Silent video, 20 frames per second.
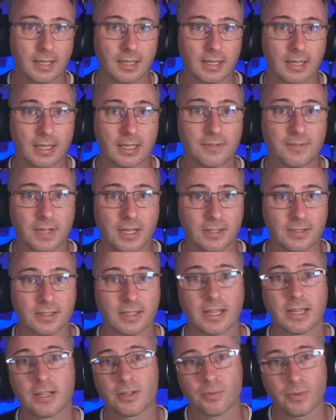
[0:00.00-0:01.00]
advanced
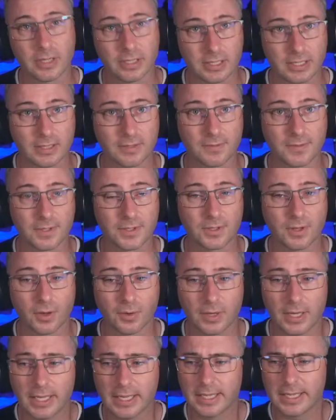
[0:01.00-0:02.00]
care directives. So
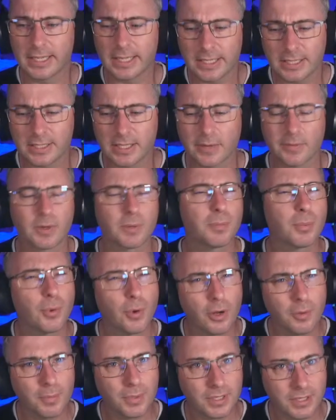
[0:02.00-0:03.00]
is there an
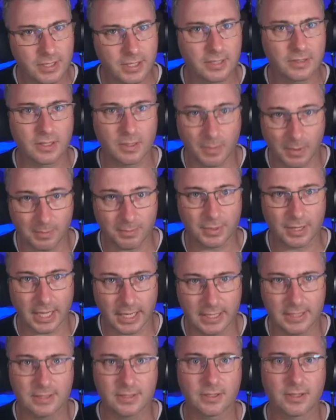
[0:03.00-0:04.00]
appropriate system in
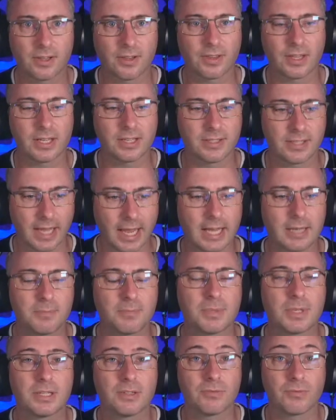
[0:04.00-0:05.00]
place so that these can
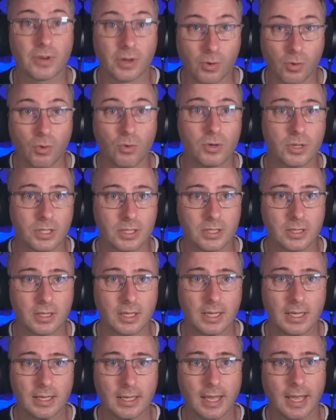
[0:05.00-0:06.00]
be recorded
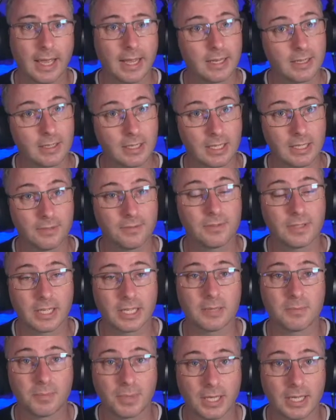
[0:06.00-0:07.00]
and, if
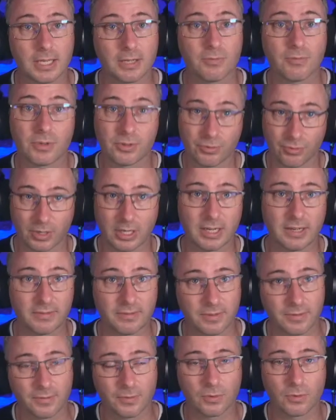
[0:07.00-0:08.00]
need be, retrieved
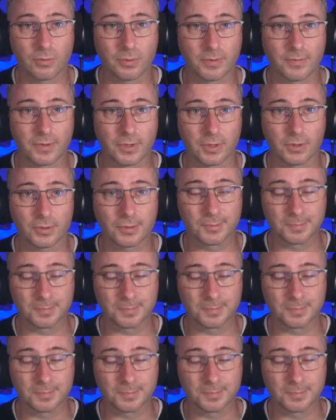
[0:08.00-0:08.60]
for review?